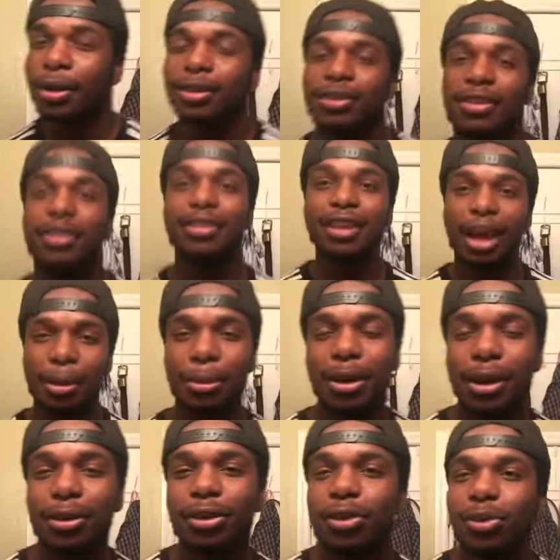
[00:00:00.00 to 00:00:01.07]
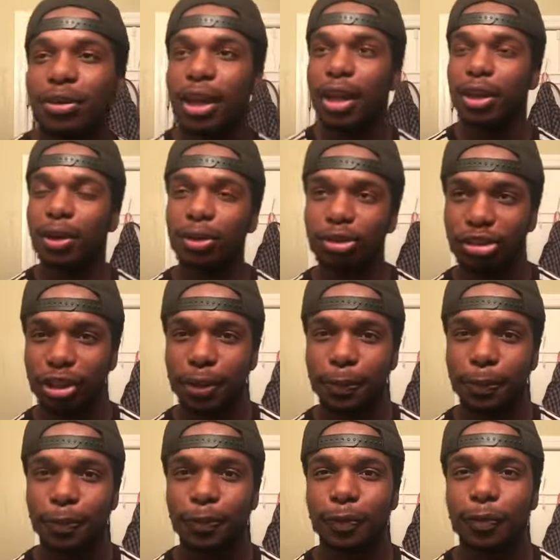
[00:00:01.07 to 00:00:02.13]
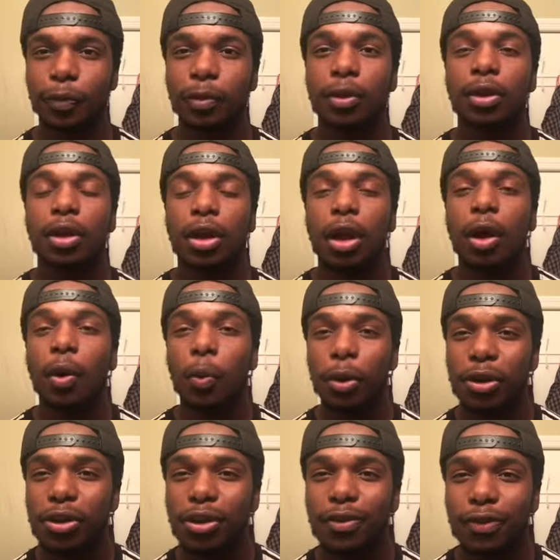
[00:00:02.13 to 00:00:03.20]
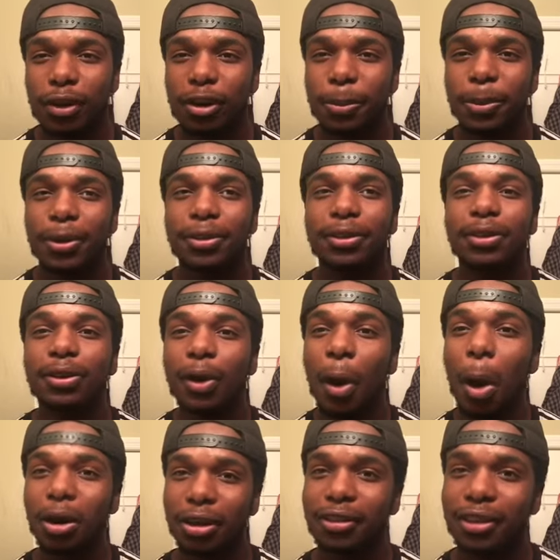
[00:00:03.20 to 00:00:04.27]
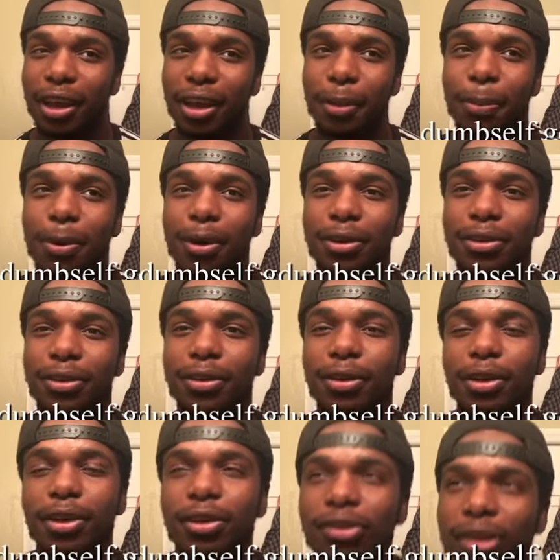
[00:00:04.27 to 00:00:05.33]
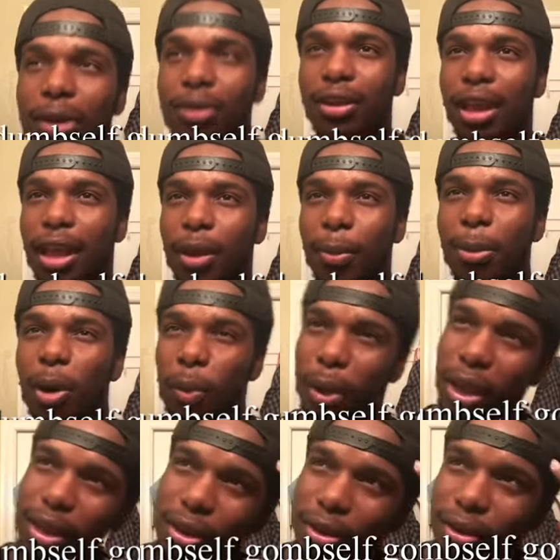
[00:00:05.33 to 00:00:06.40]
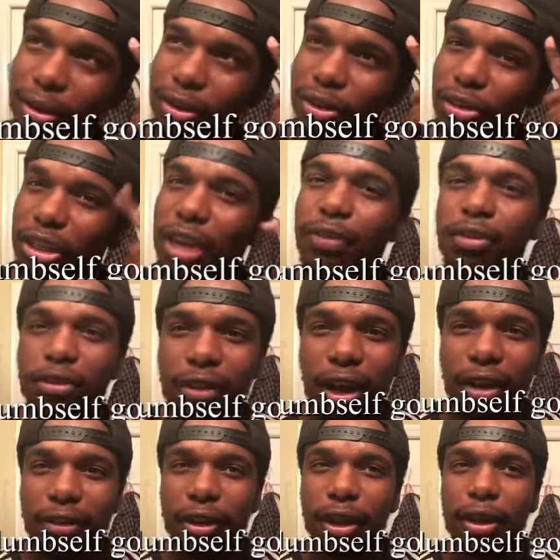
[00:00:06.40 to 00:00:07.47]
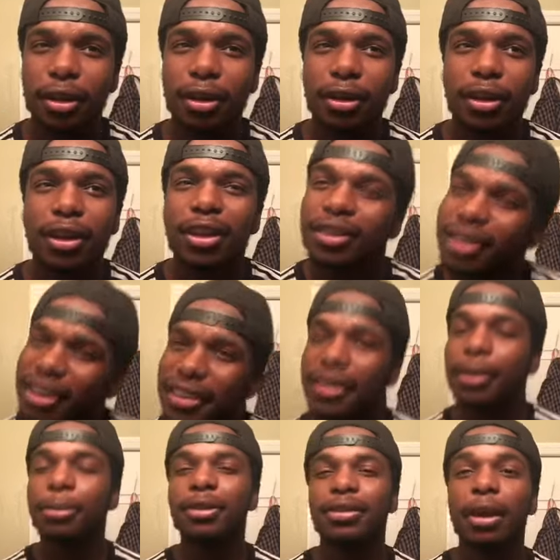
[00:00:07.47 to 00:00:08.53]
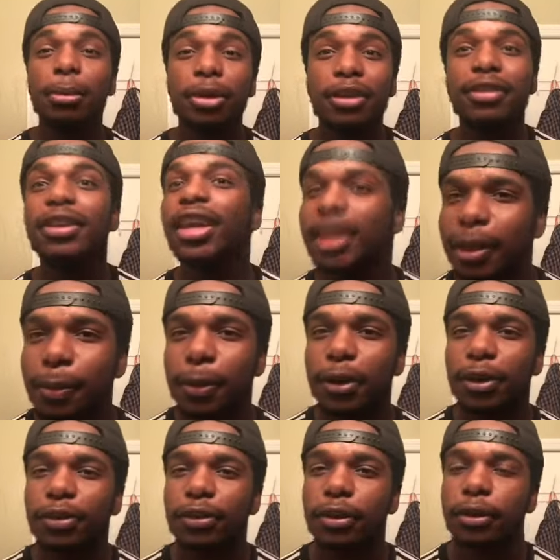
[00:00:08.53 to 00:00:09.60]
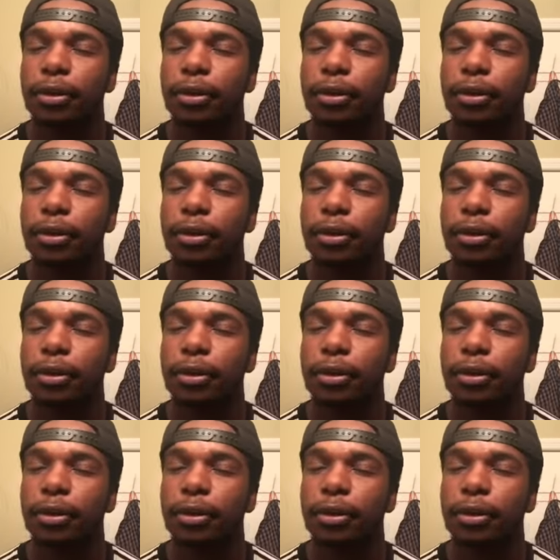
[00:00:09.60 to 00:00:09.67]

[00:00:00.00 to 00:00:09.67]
She sat me down. She was like, Donjae, were you the first person or the second person? So I was like, but wait, you you never just asked that. So I said, miss, I'm the second person.